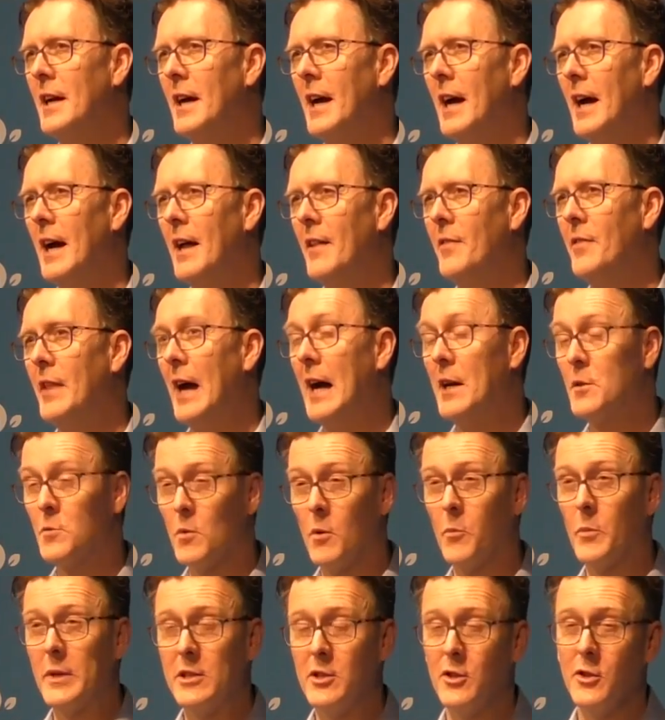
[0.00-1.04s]
and that's
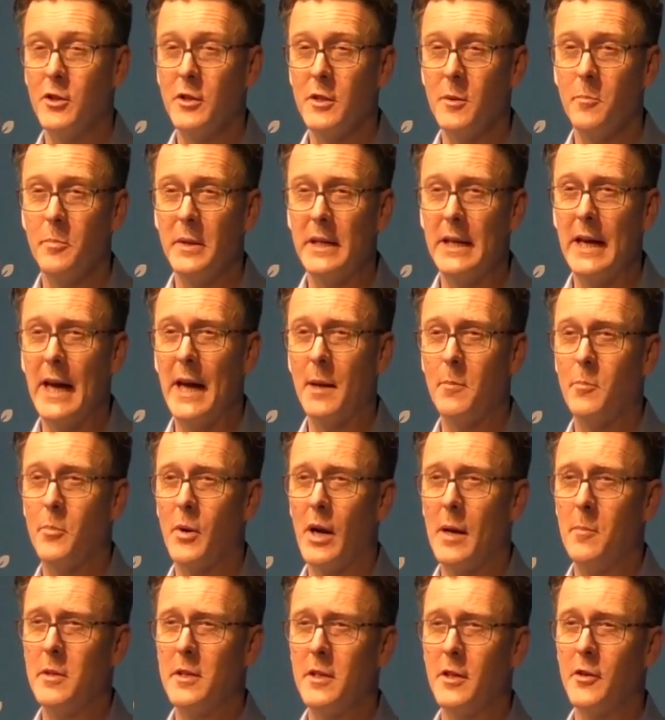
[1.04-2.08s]
what we do in the BEd
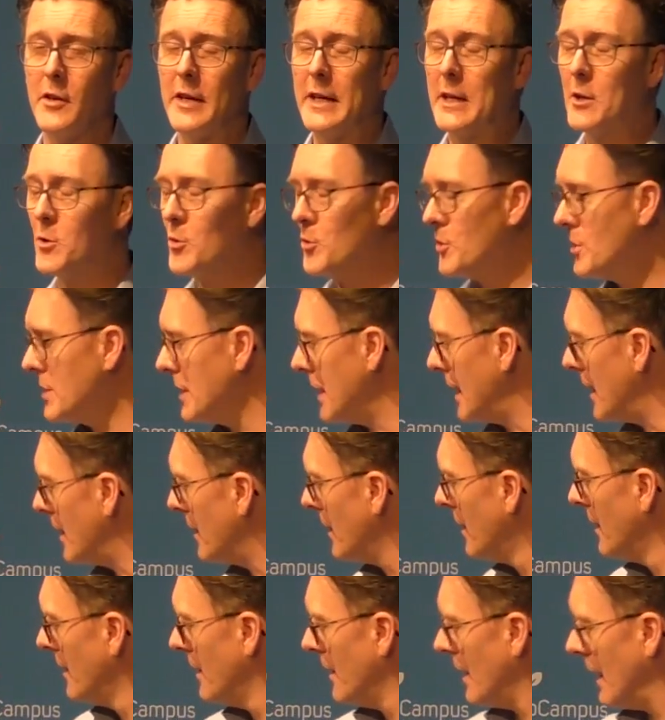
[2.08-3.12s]
Primary Degree course here
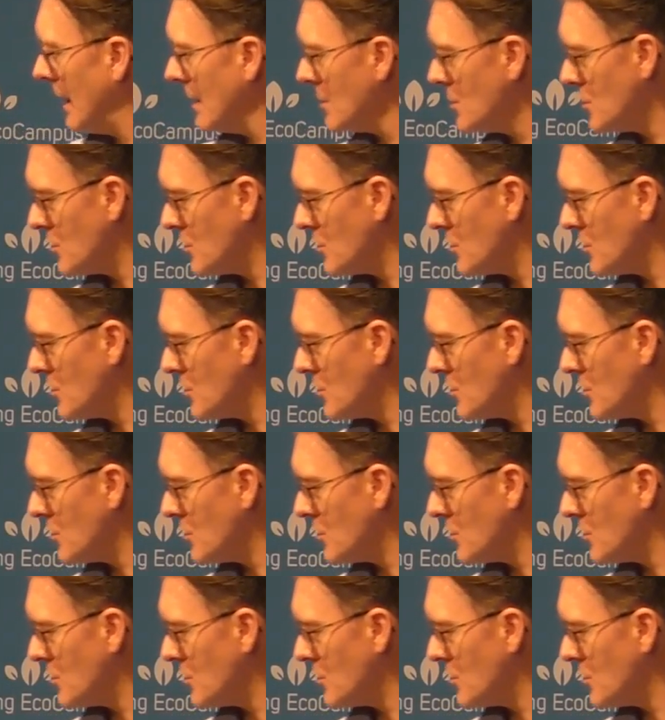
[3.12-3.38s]
at